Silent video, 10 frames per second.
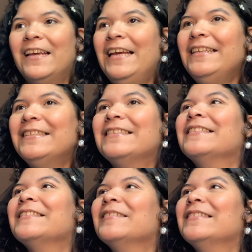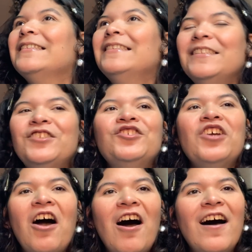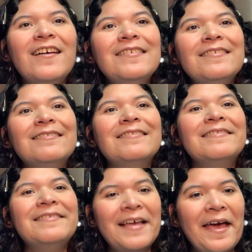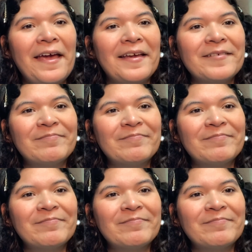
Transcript: it's Stitch Con Day,